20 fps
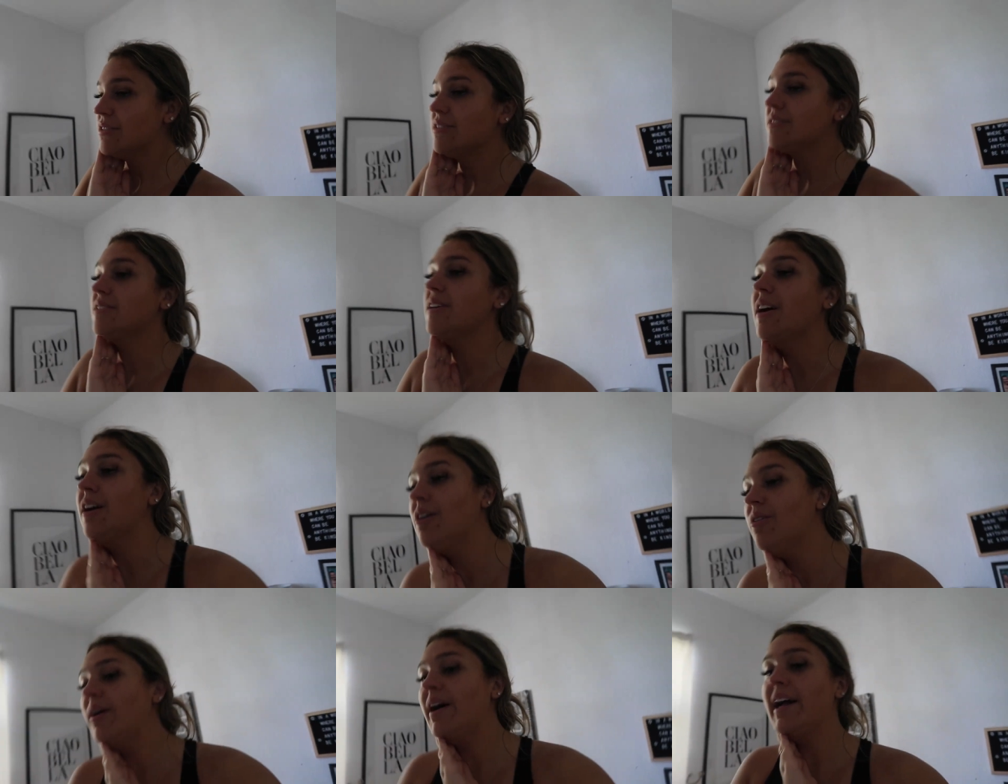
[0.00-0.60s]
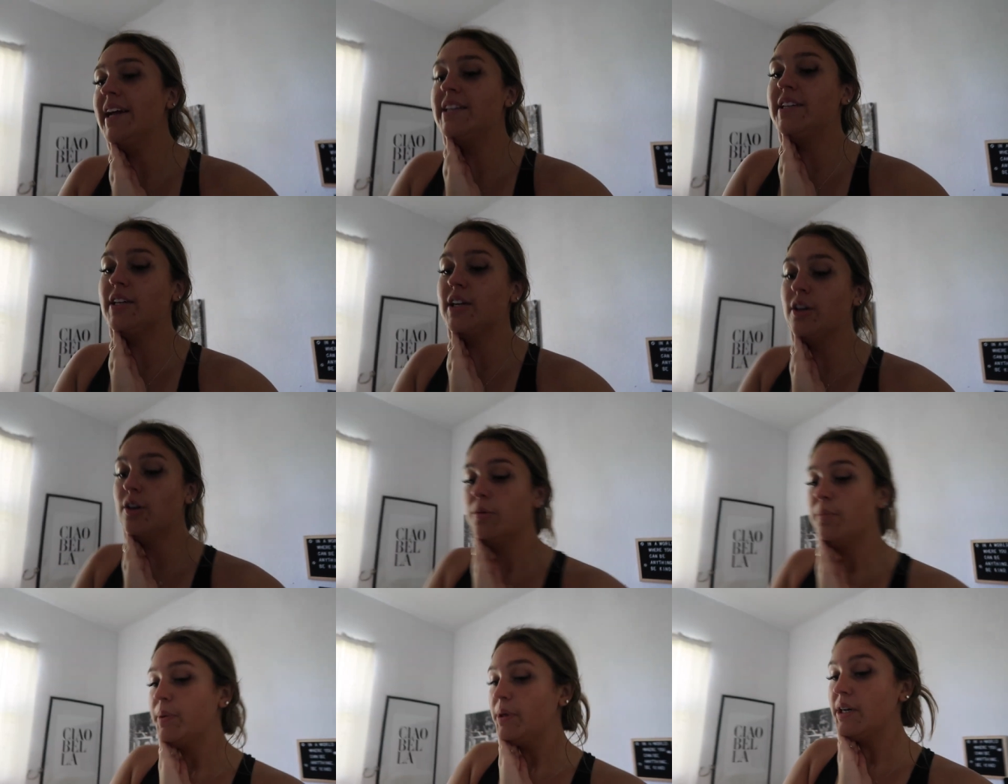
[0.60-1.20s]
So I had to
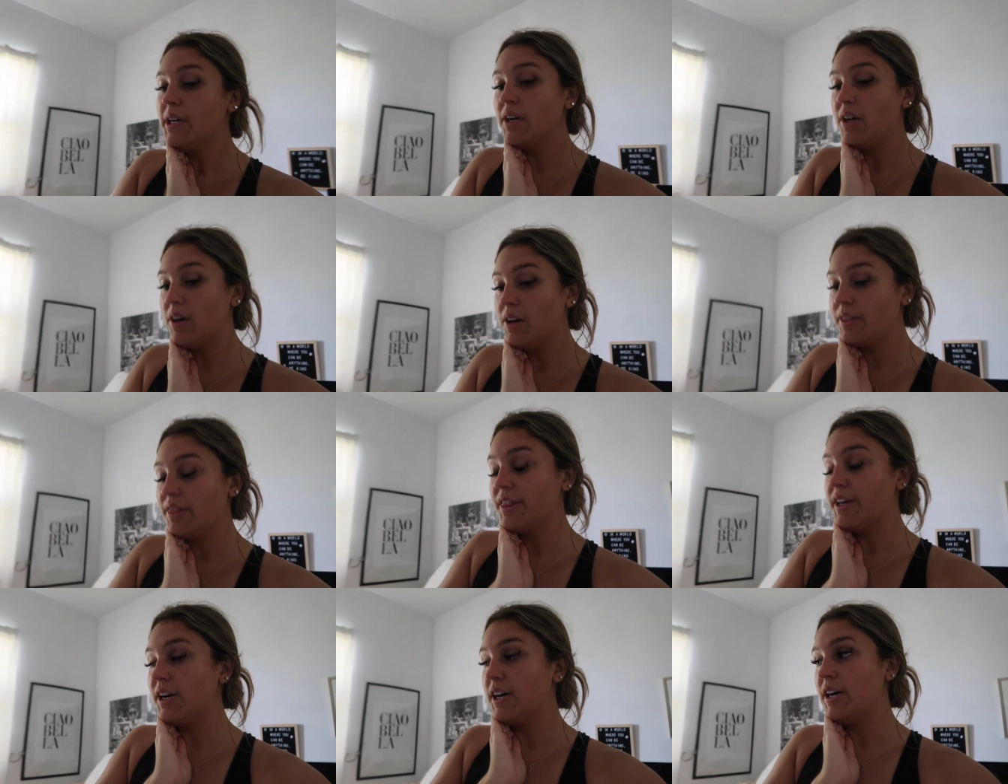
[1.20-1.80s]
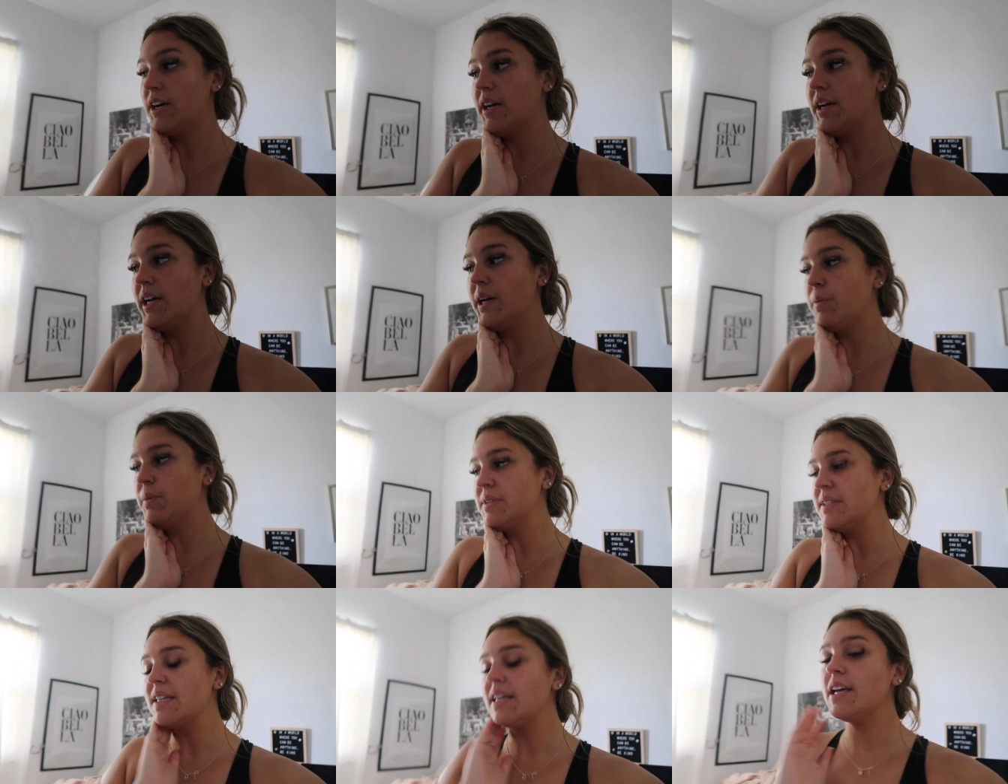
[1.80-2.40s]
go put the, it
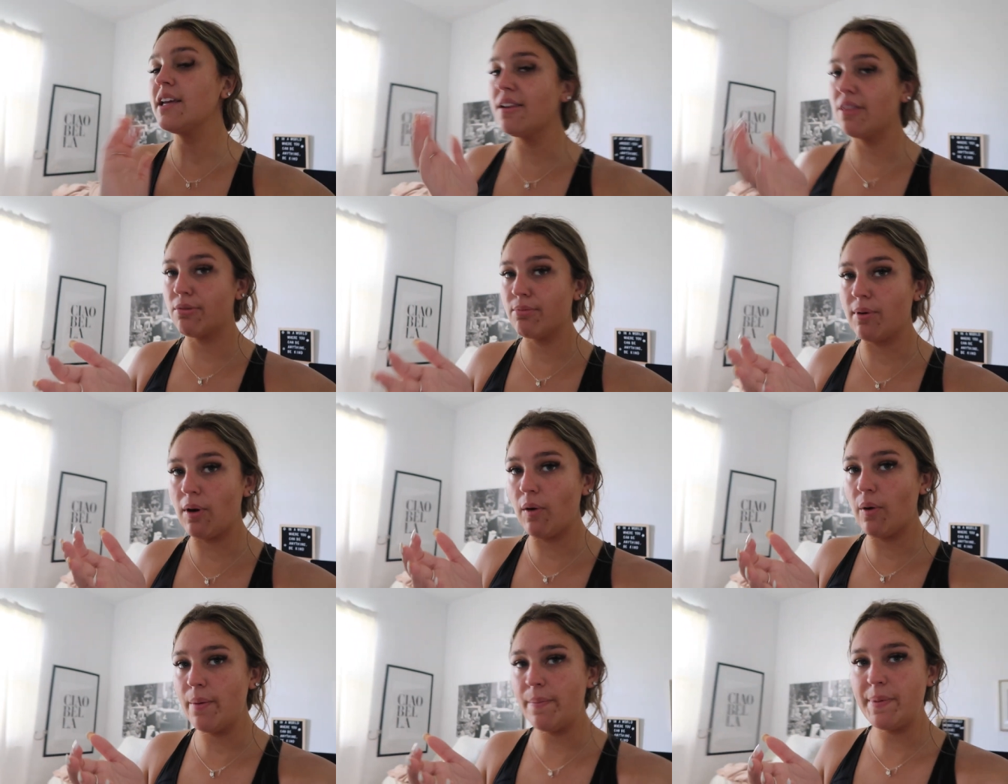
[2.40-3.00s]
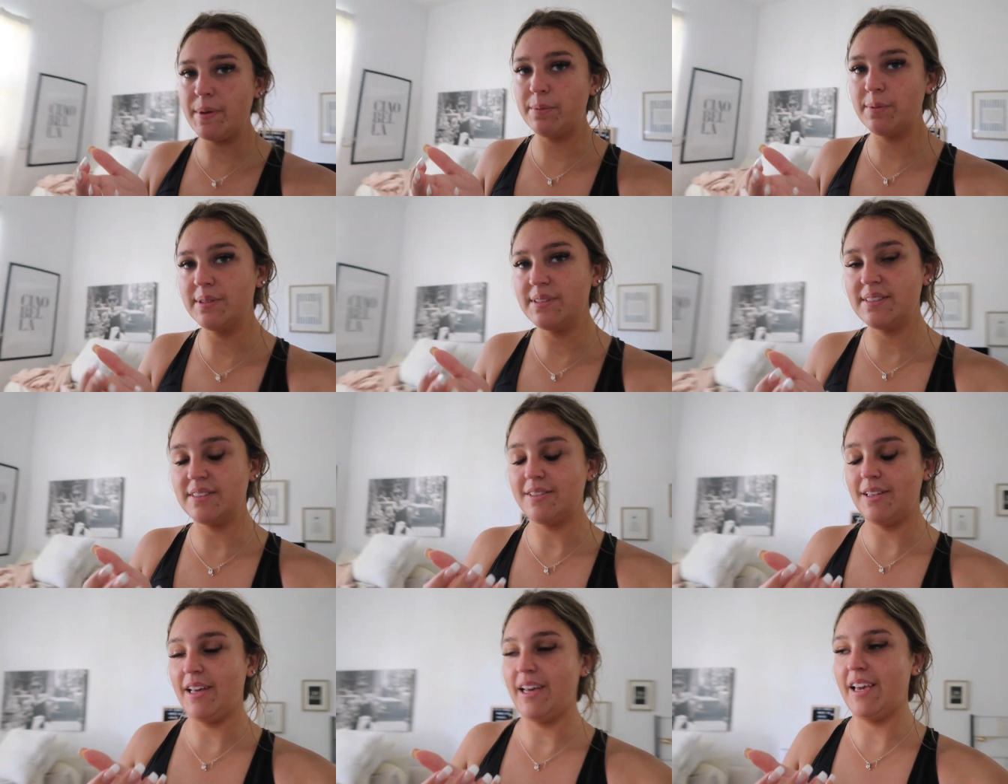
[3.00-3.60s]
wasn't like throw up, it
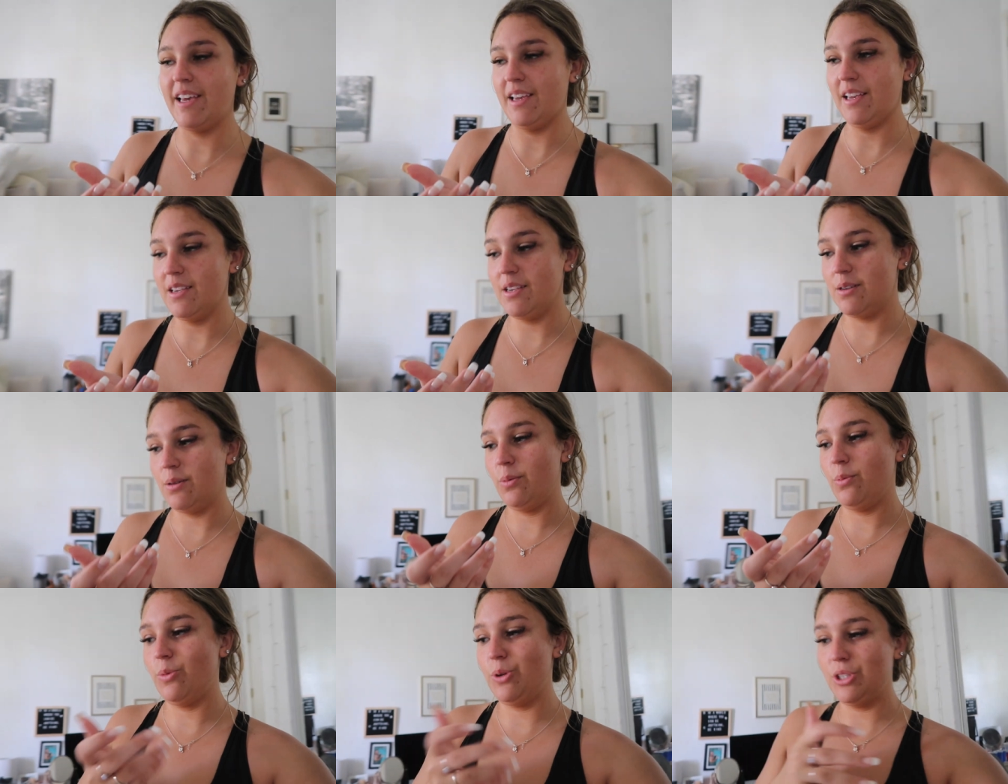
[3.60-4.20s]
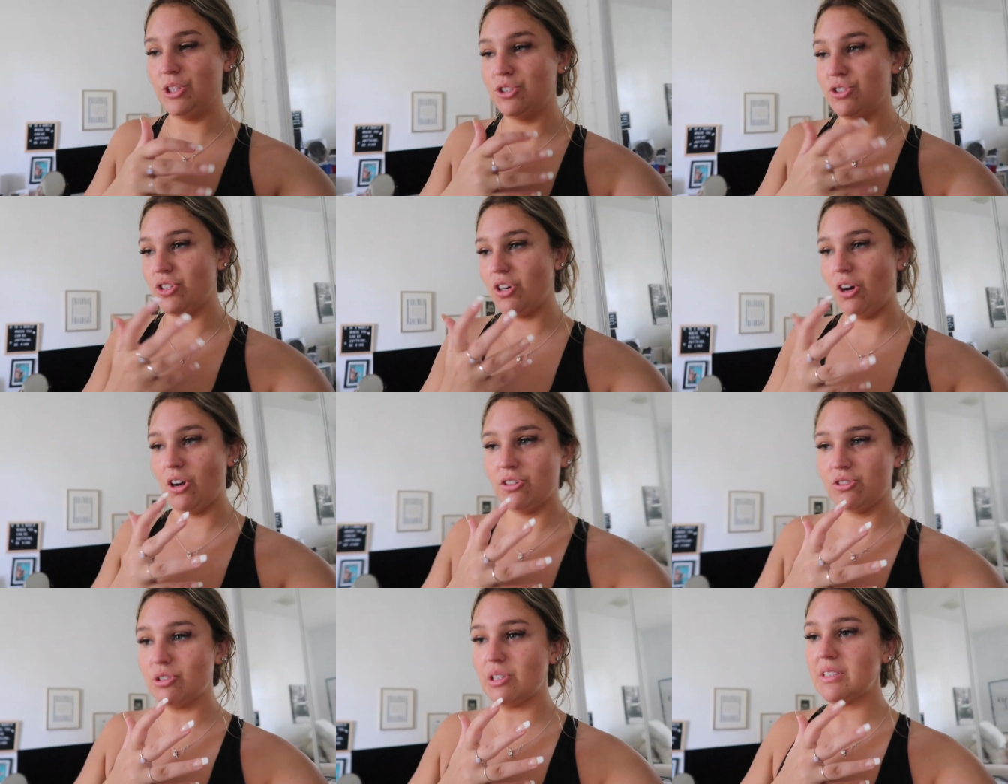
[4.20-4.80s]
was like when your
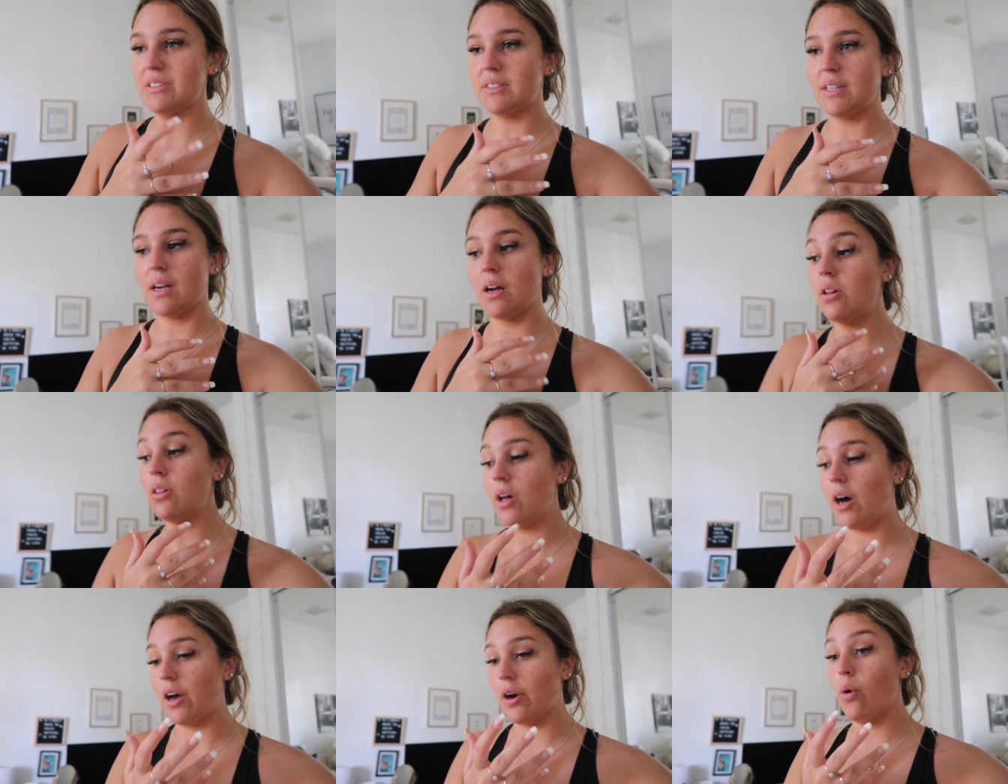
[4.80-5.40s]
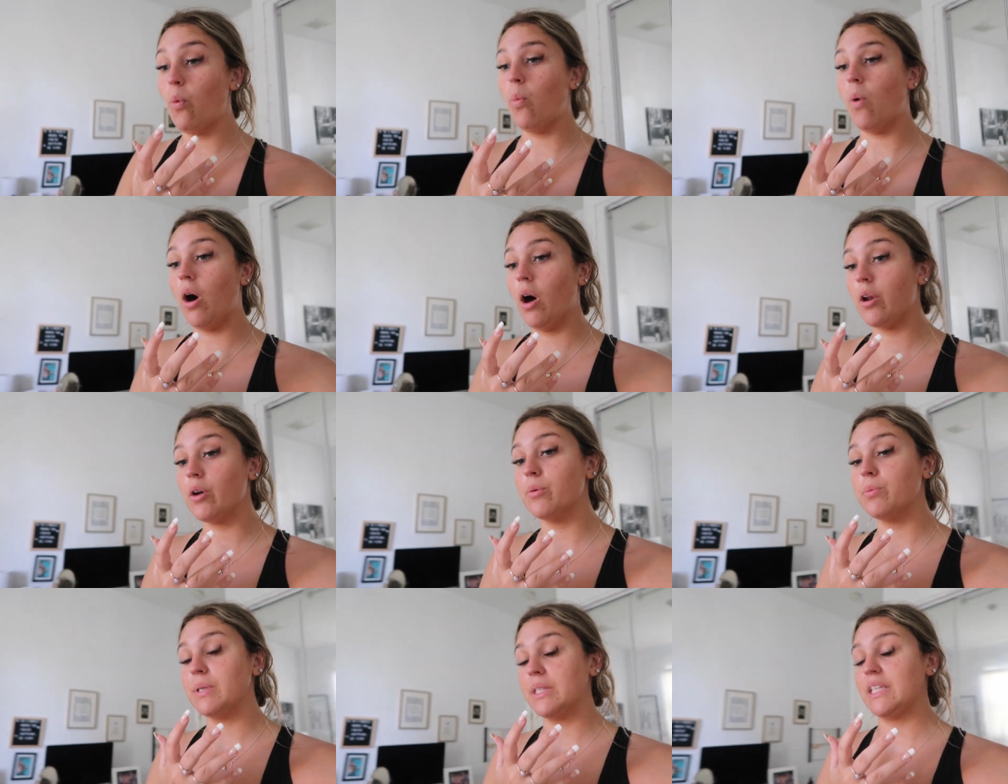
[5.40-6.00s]
dog drinks like a lot of
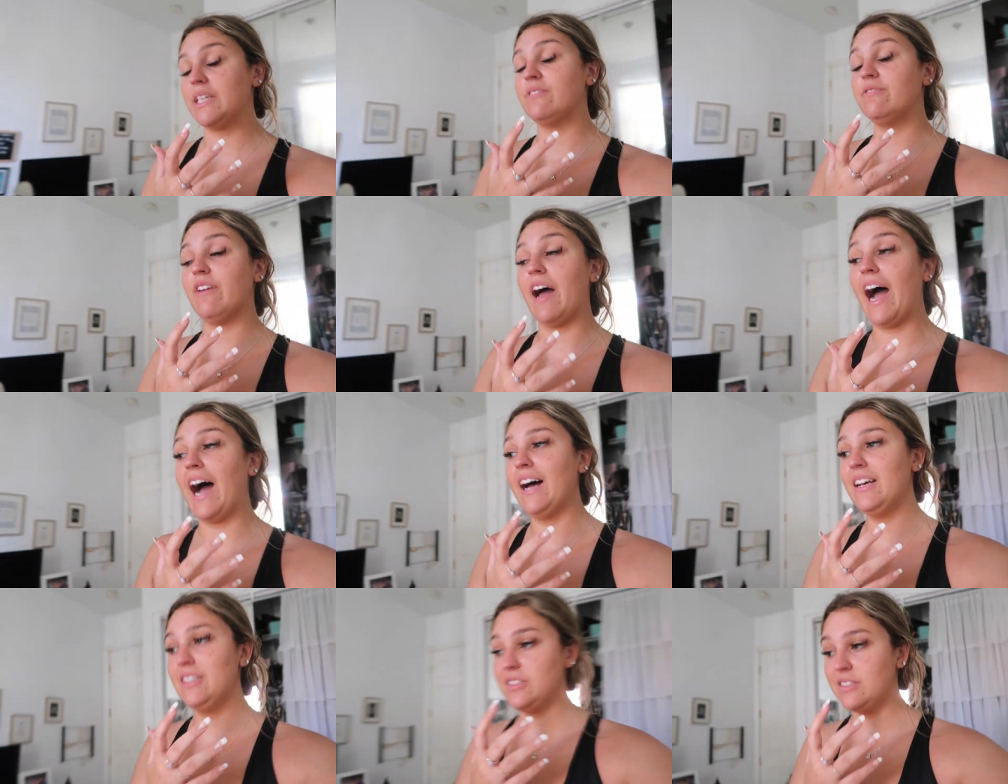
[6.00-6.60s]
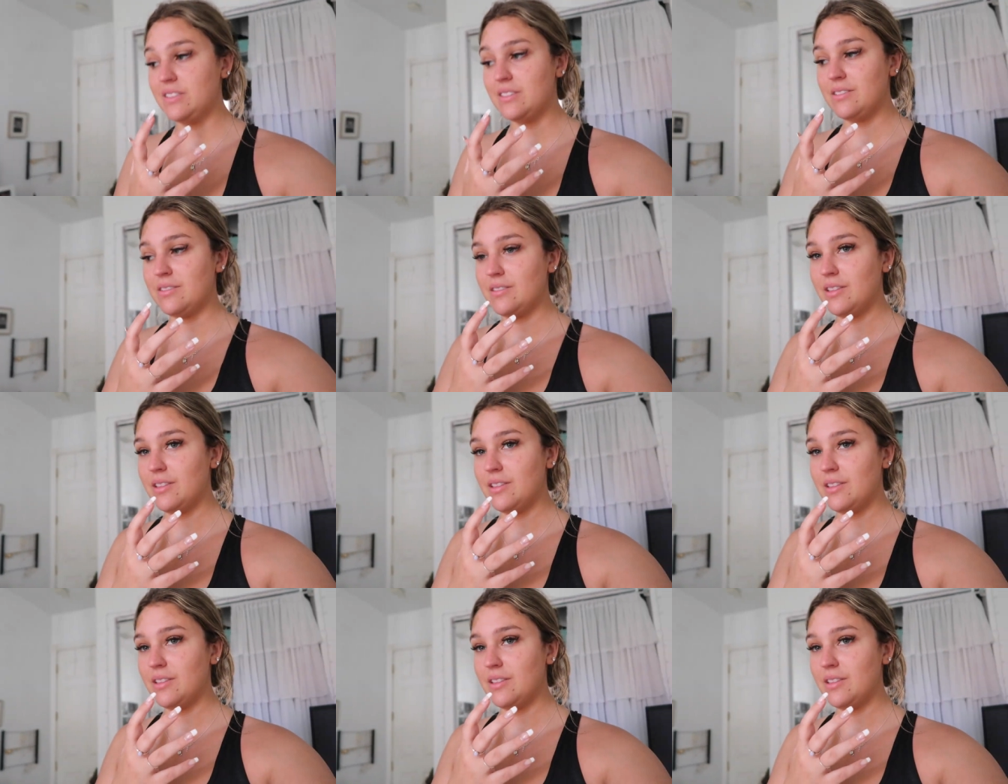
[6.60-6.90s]
water really fast,